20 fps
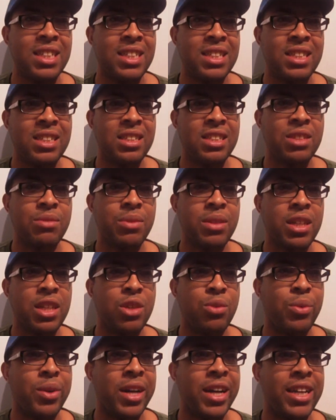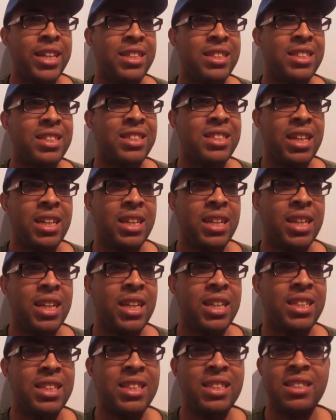It's just really quiet,
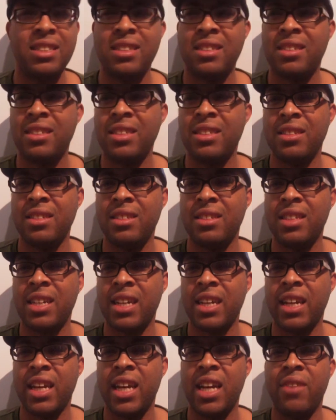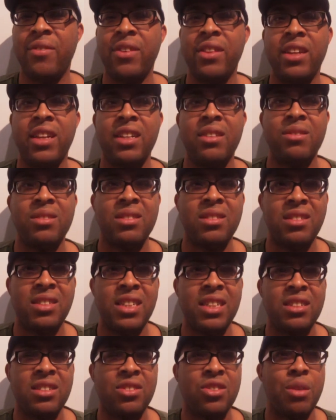and at least until the second half, and then
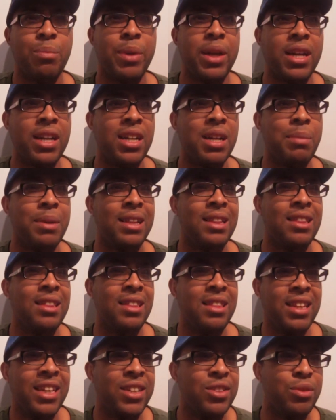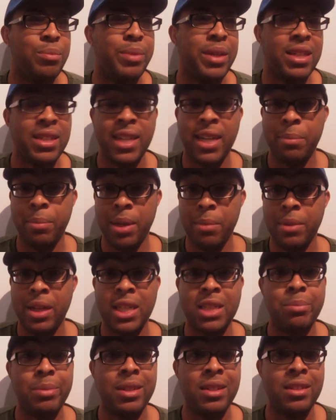things start picking up a little bit. Not by
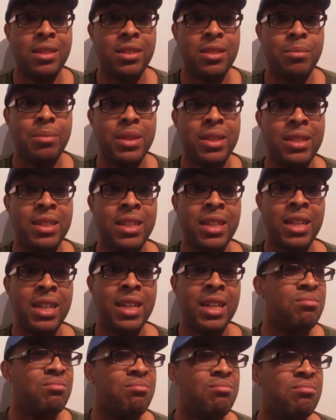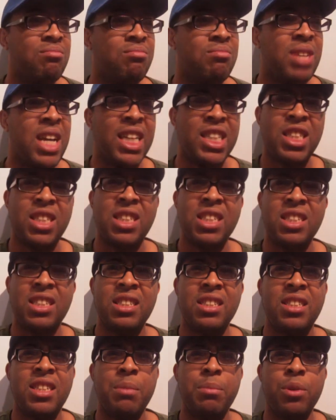much, but a little bit. It's just
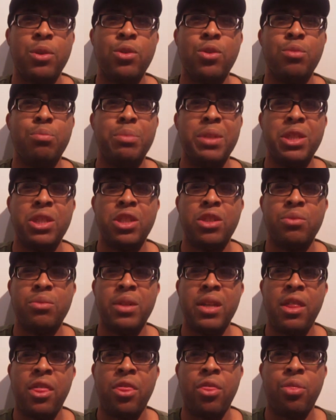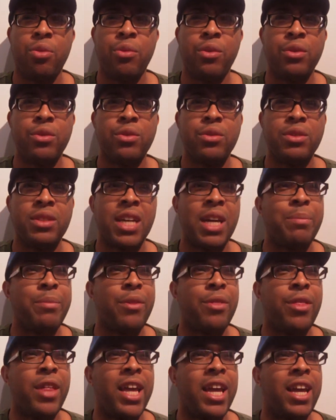a typical mystery thriller type
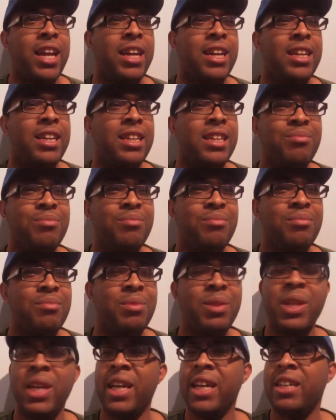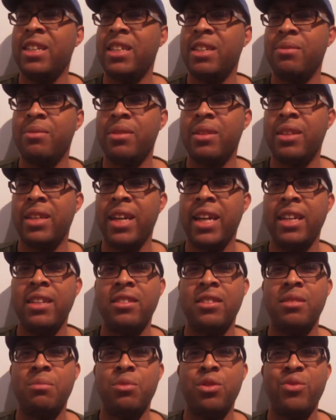of thing. The end
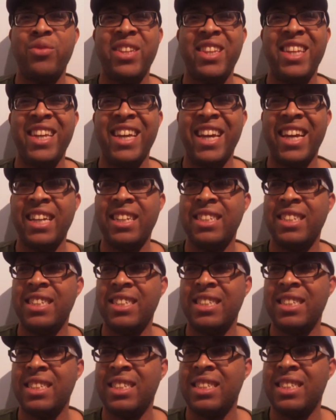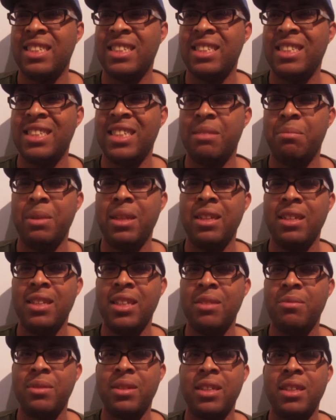of the movie,
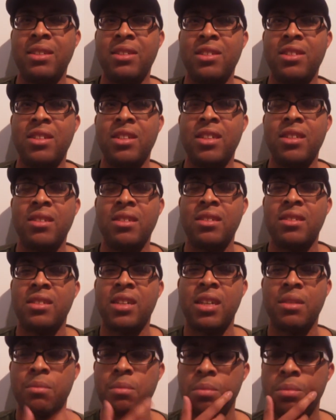admittedly, when I saw it, I was like,